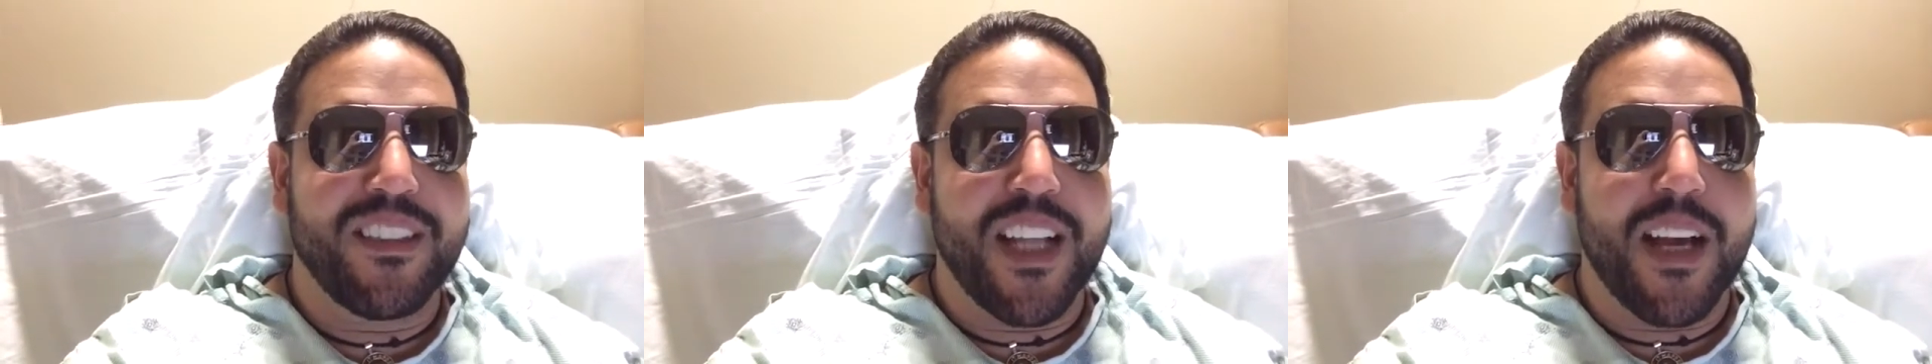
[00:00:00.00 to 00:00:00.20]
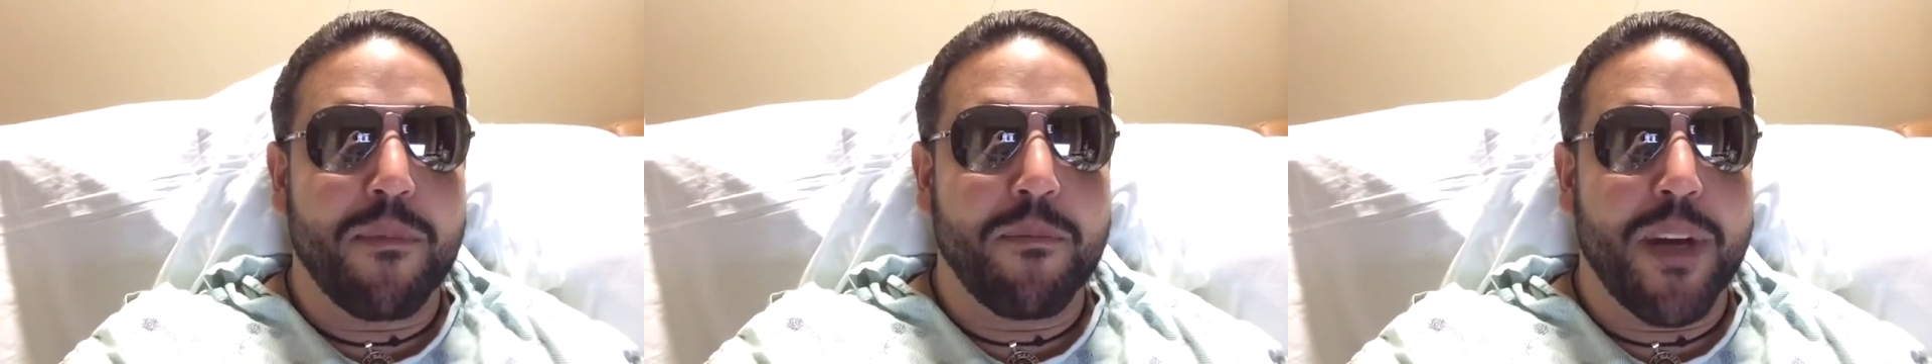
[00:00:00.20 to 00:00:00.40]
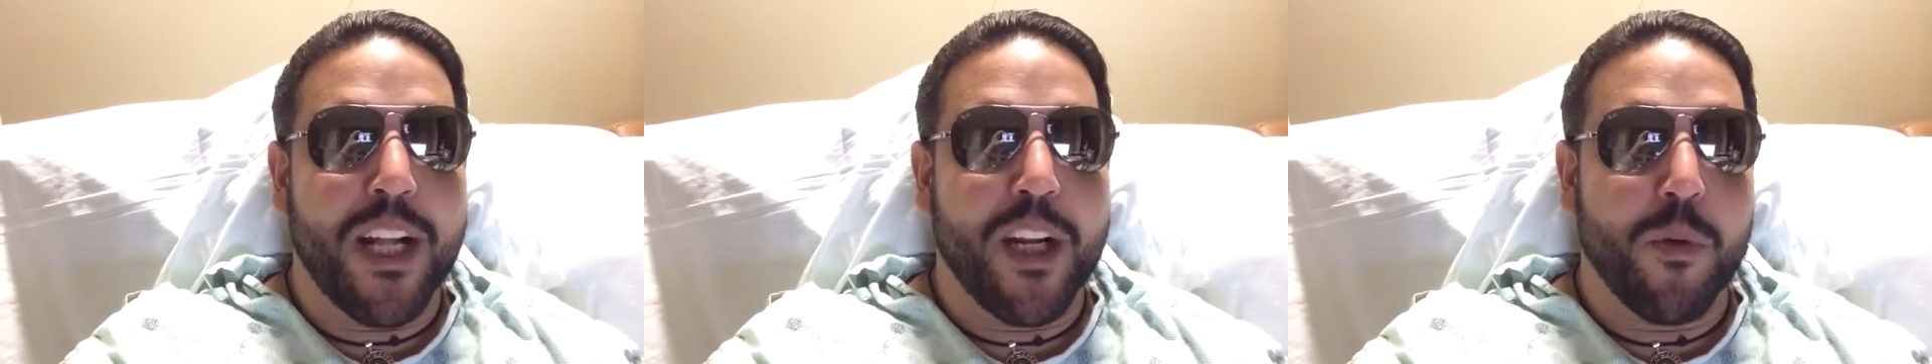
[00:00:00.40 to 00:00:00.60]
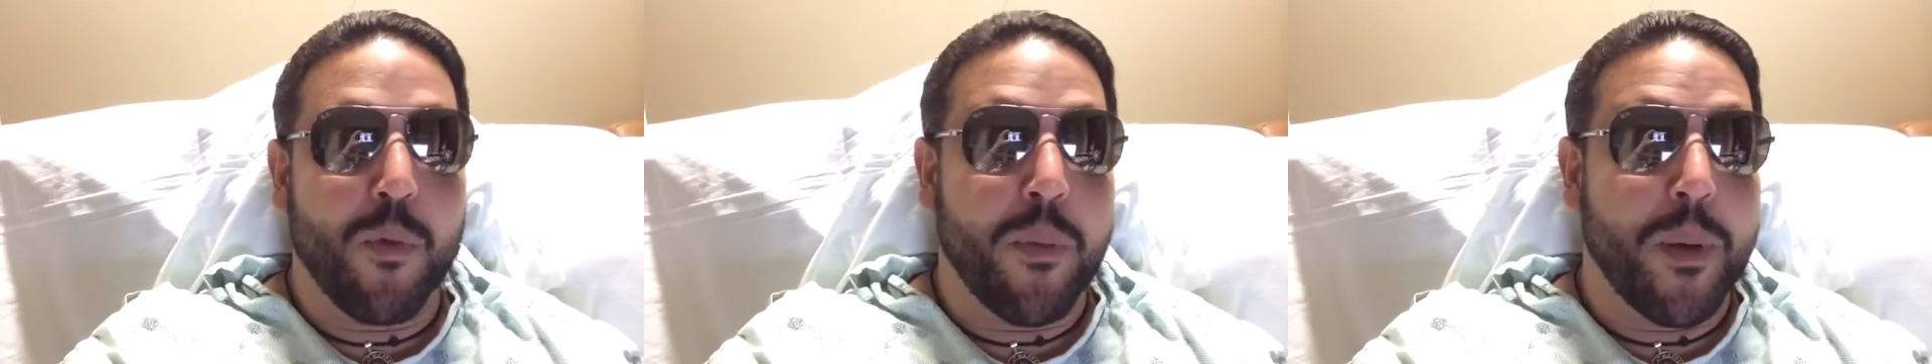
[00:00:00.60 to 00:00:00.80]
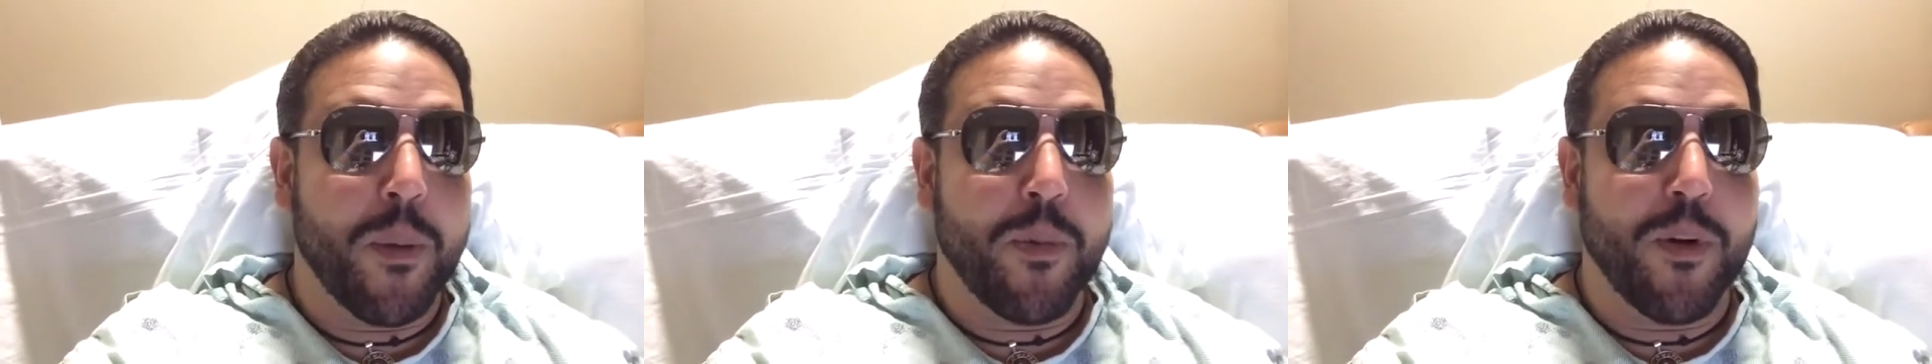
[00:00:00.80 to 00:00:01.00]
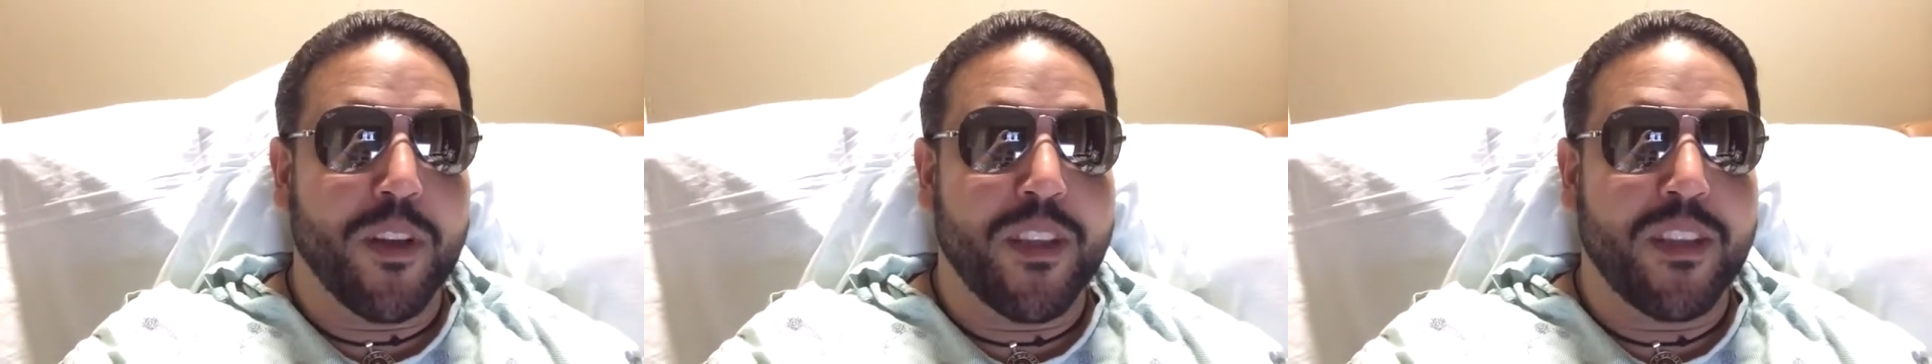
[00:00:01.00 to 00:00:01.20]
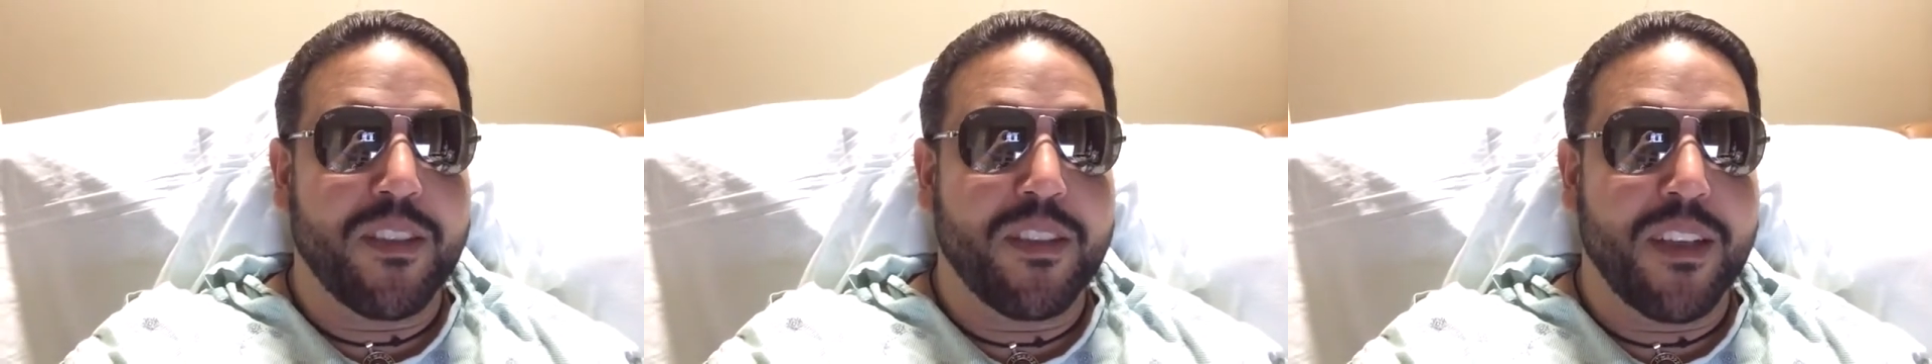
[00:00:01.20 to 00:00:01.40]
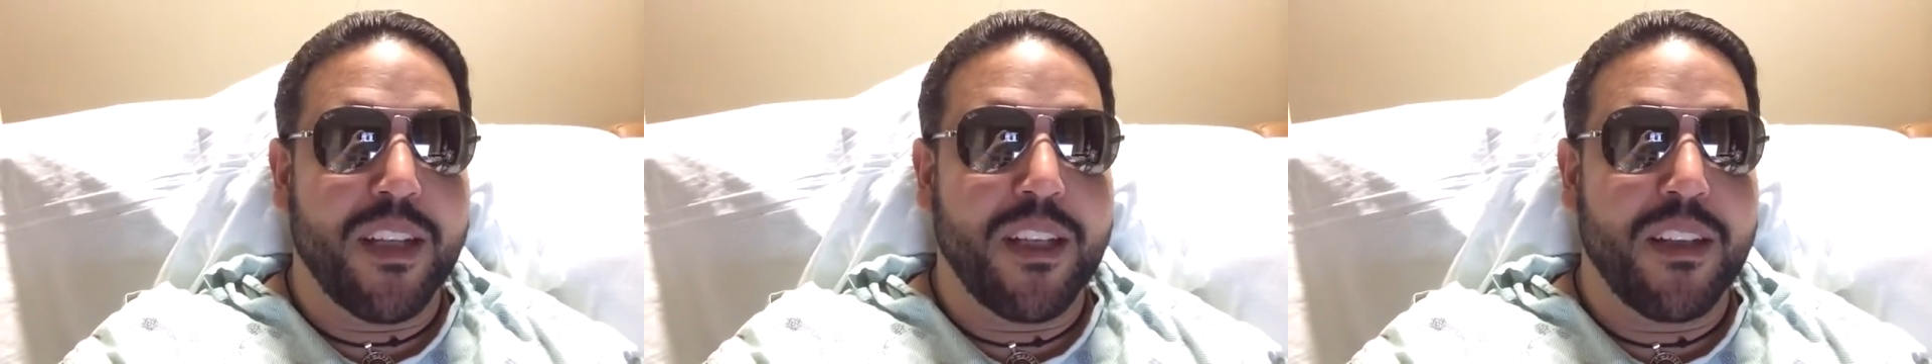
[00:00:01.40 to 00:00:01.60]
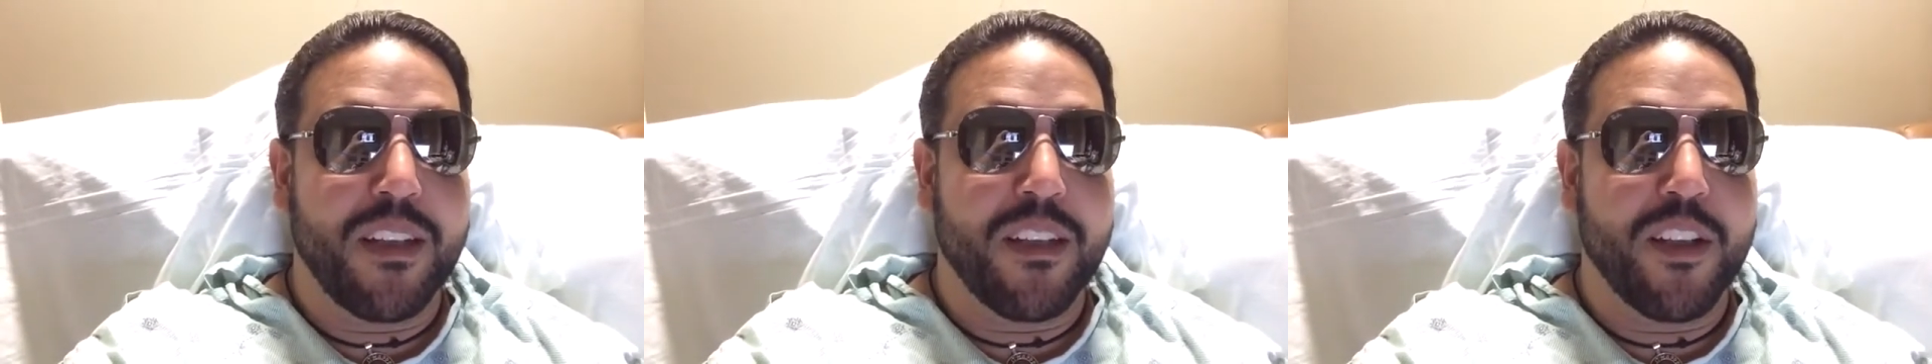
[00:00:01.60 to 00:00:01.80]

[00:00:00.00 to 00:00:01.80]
not matter what people are going to say.